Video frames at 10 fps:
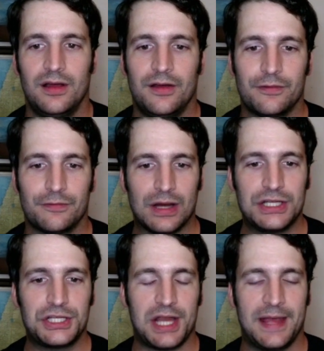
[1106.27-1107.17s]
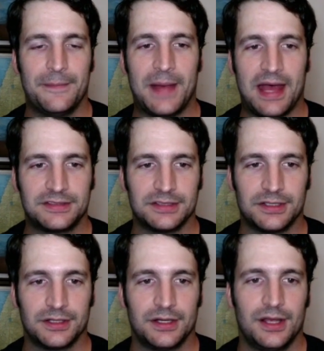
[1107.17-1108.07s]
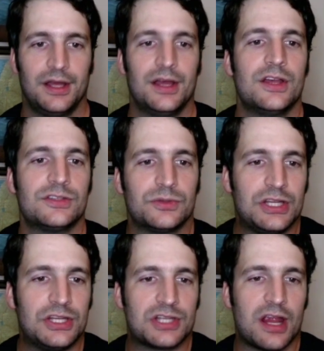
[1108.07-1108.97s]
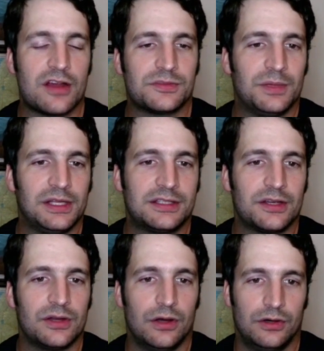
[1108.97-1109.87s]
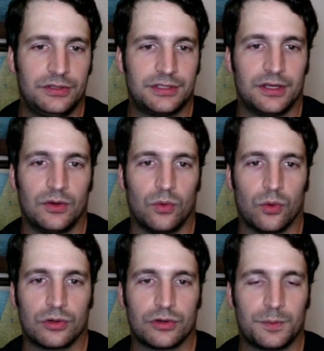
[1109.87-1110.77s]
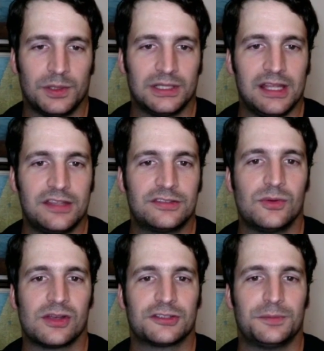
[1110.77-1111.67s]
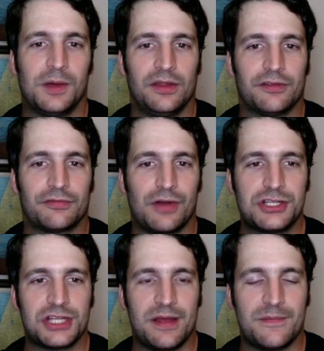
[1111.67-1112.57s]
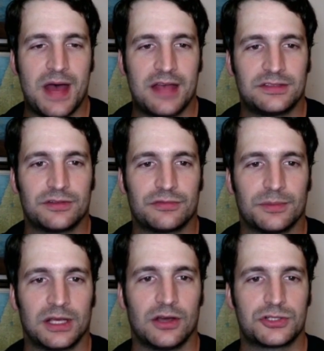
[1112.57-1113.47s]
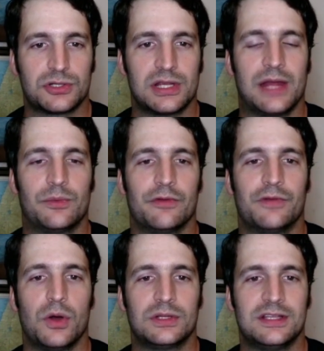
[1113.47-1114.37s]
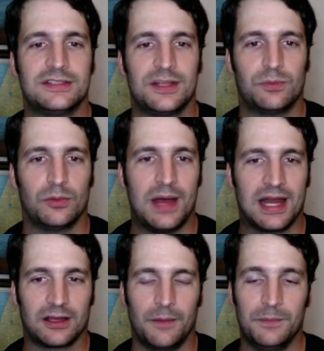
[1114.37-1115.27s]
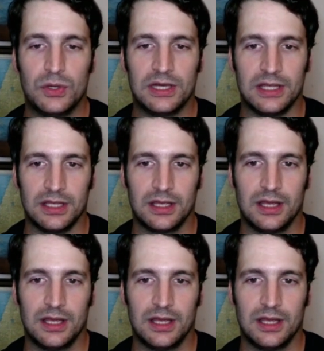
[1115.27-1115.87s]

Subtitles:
French ambassador. So Niger's military junta ordered police to expel the French ambassador from the country and revoked his diplomatic immunity.